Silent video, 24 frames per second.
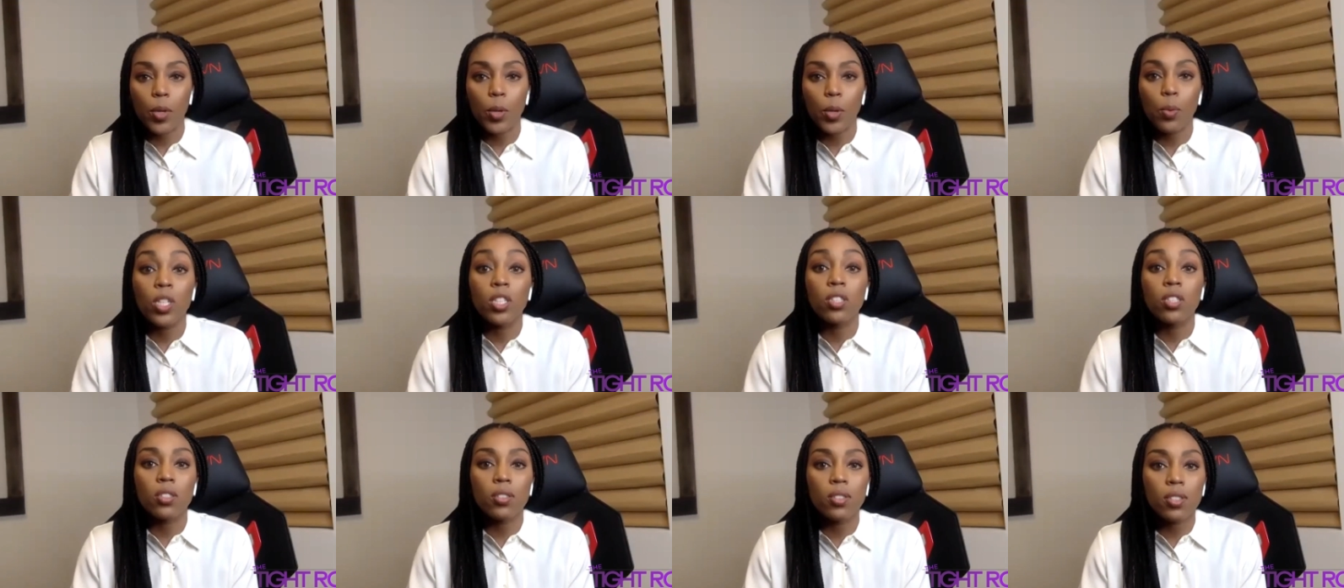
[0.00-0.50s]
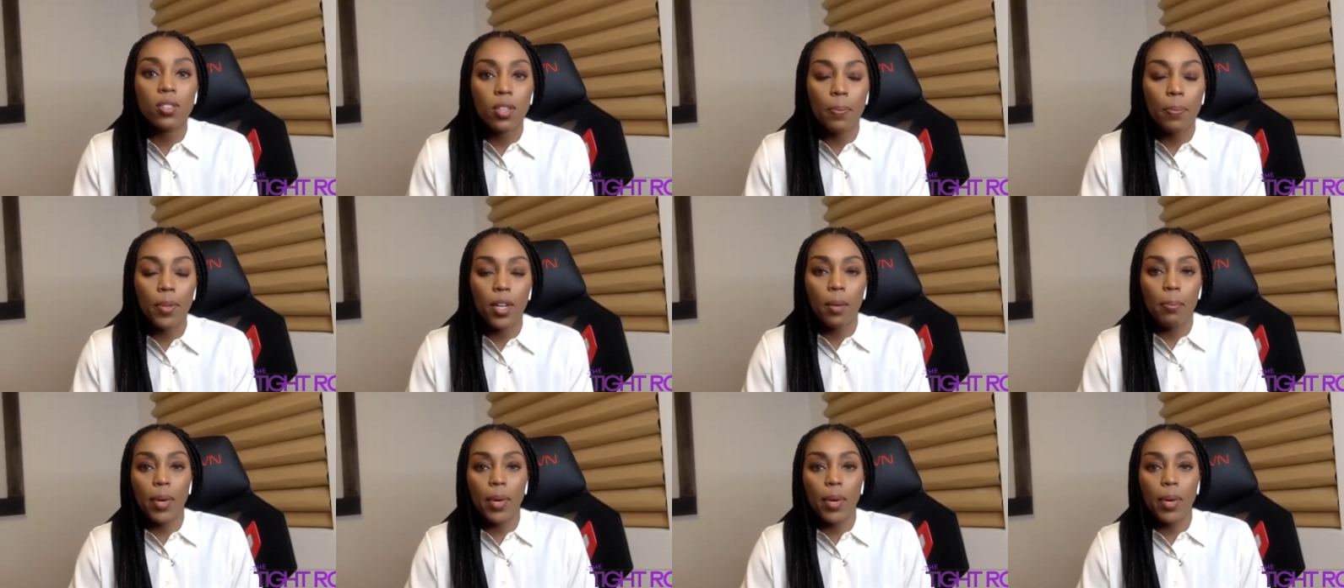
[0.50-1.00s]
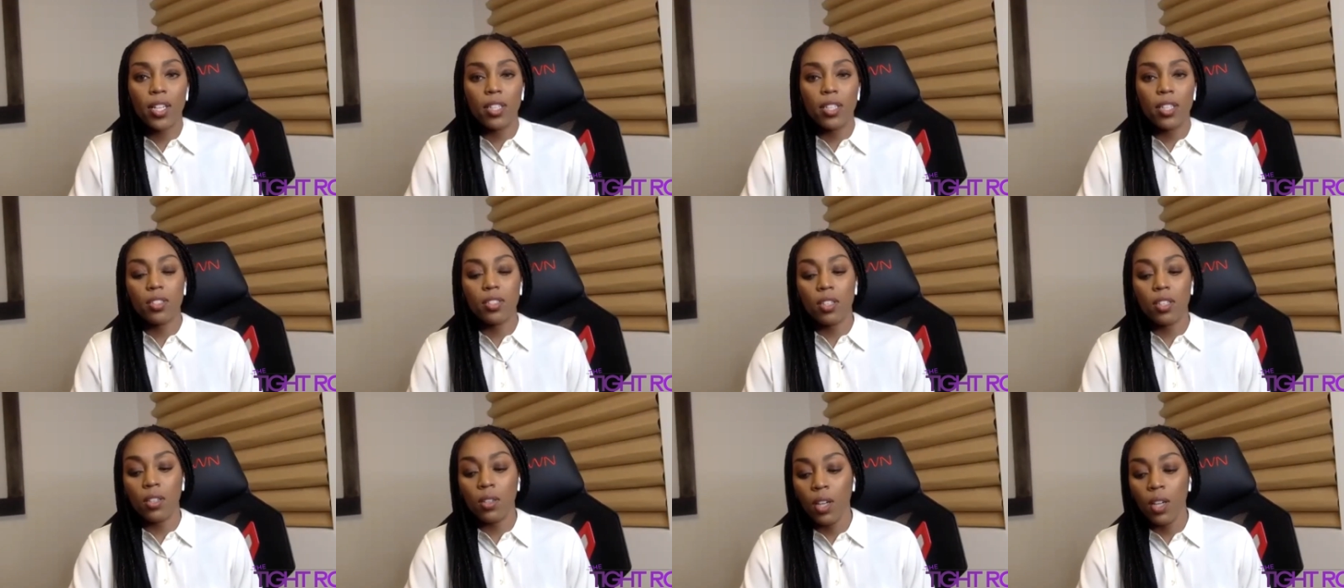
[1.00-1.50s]
We want to do something about it.
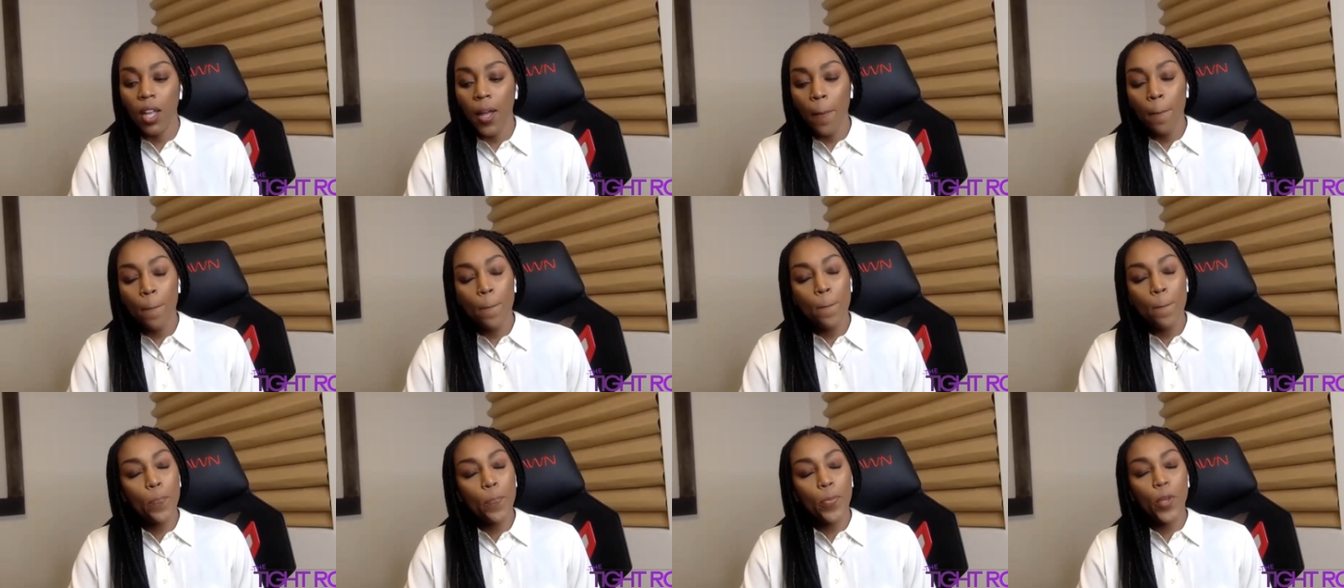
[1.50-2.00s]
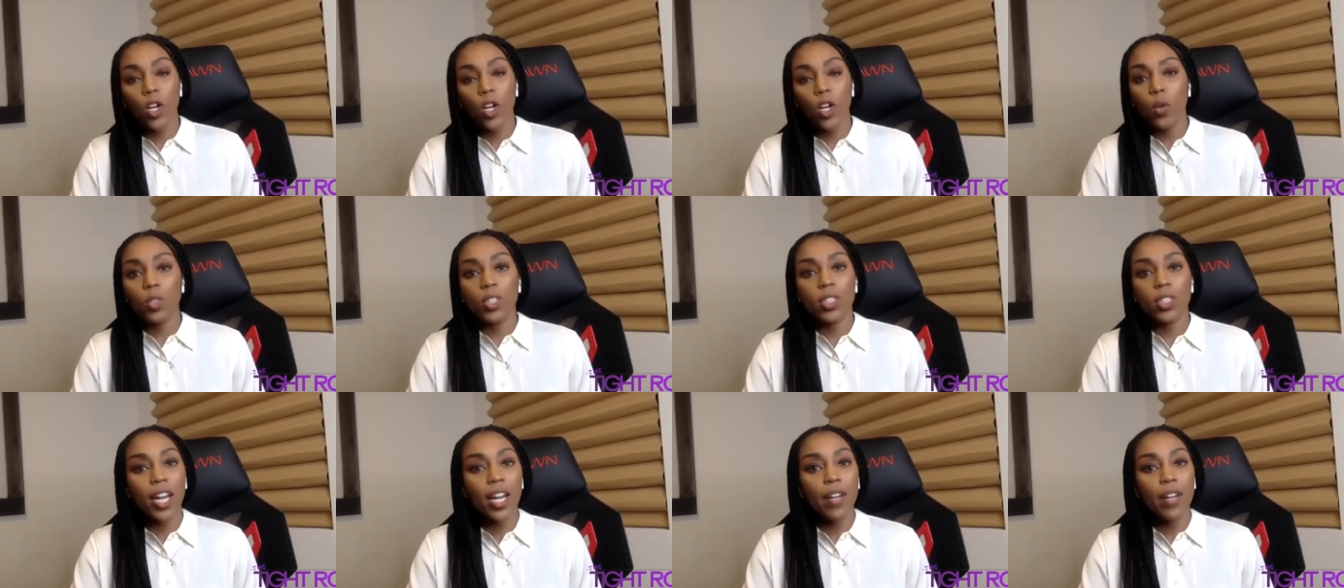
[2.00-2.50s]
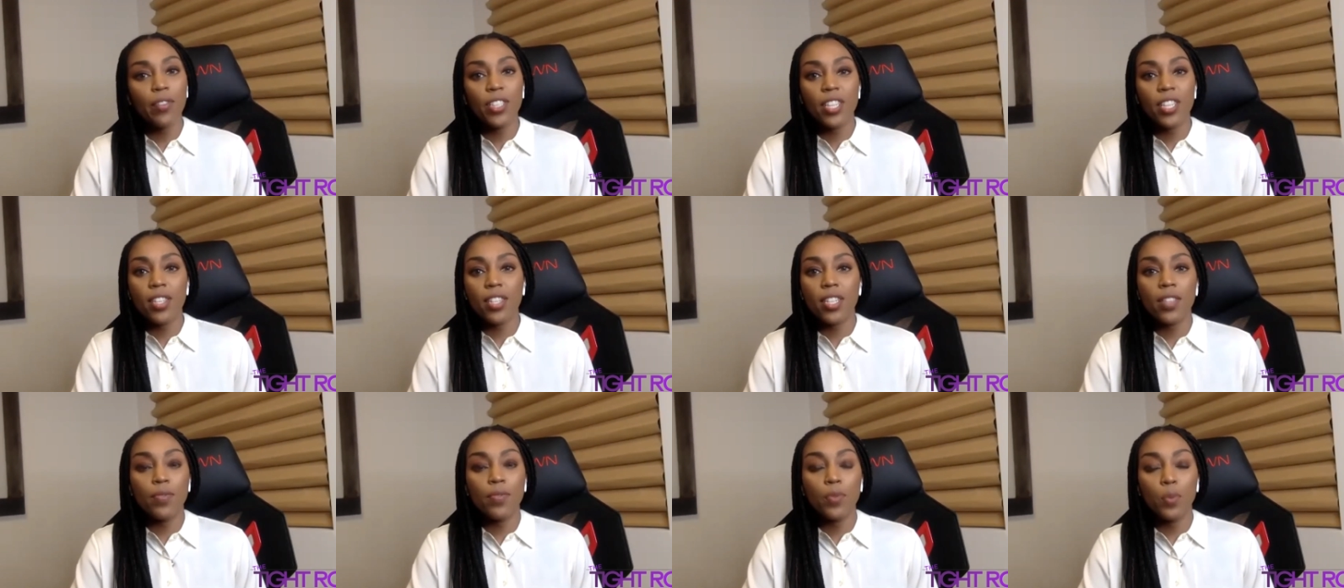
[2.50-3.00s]
So no, it was not
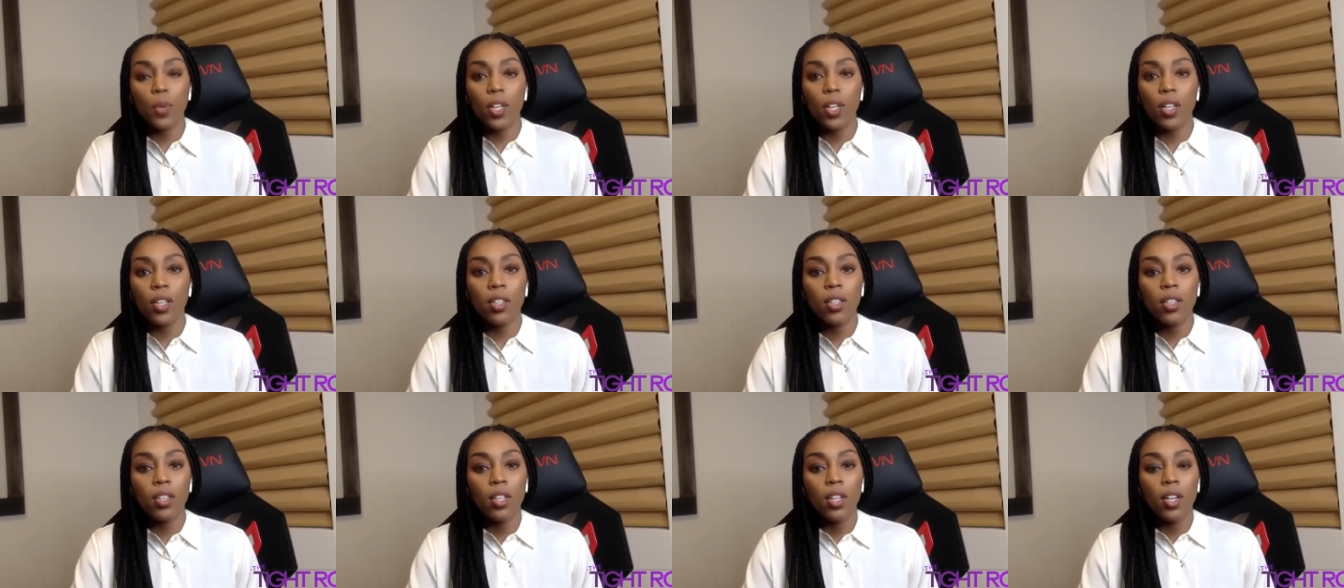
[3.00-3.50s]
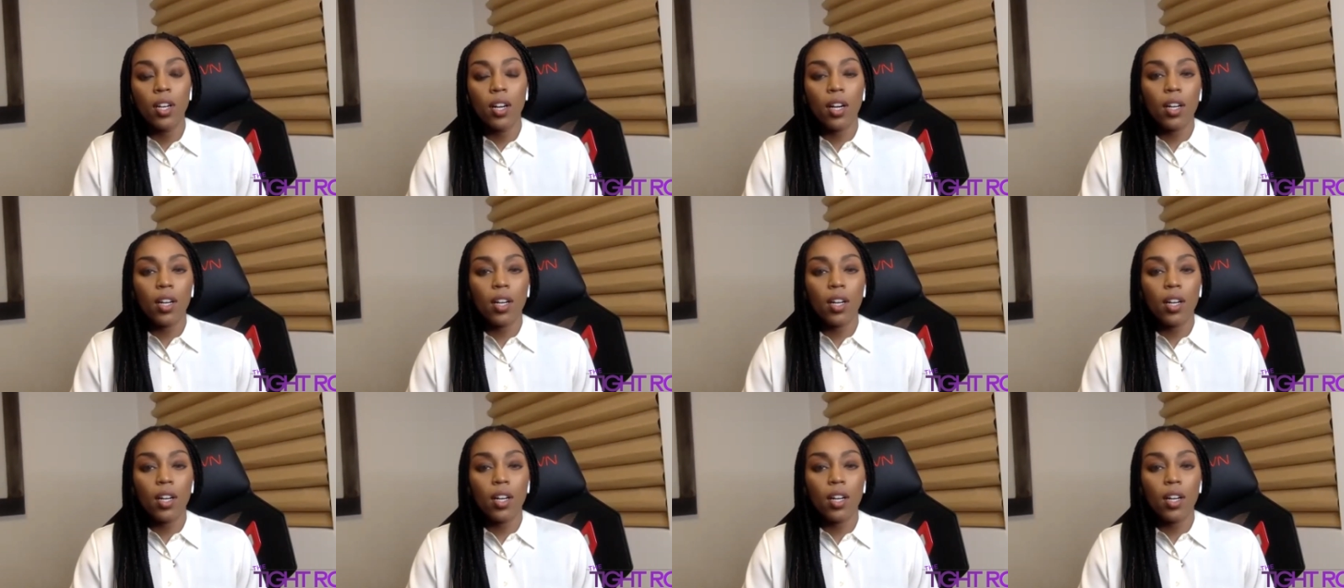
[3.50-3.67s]
received well.